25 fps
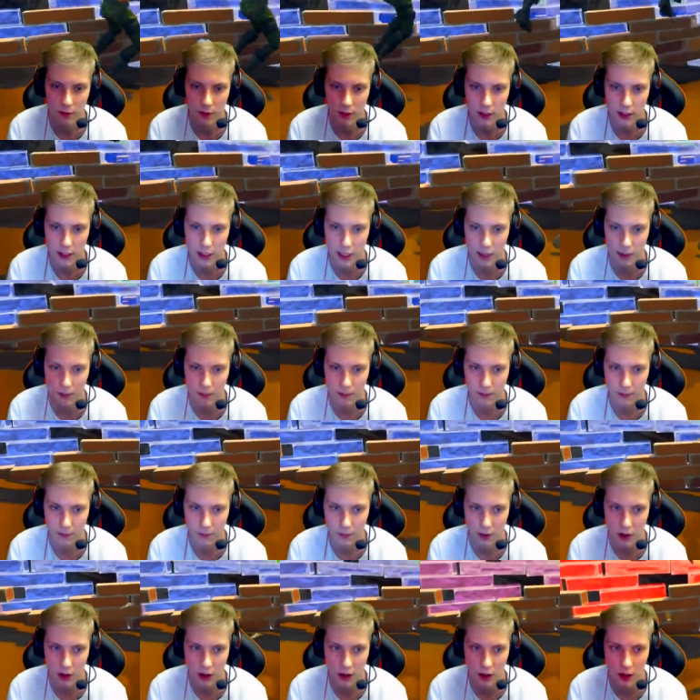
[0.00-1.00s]
Kill him.
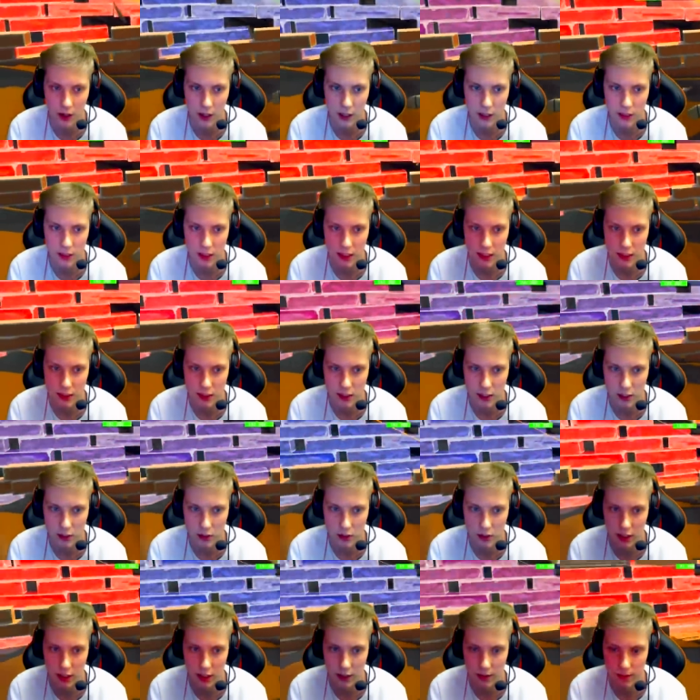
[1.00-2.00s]
Oh, no, he's, he's, there,
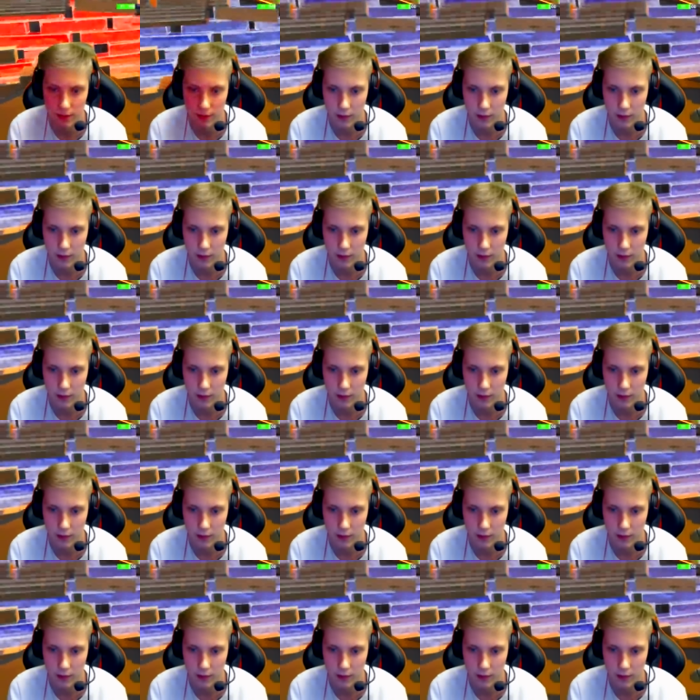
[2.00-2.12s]
there.